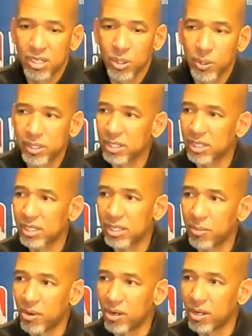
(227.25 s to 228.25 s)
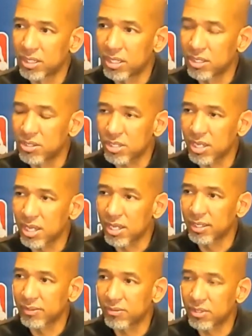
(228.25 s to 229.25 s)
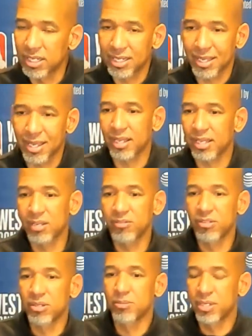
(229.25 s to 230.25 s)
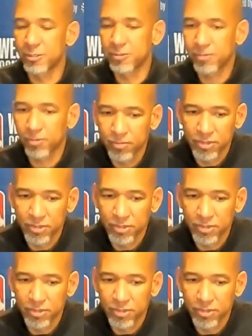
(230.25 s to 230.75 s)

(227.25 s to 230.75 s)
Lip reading: going to get the ball and understanding that he can't give them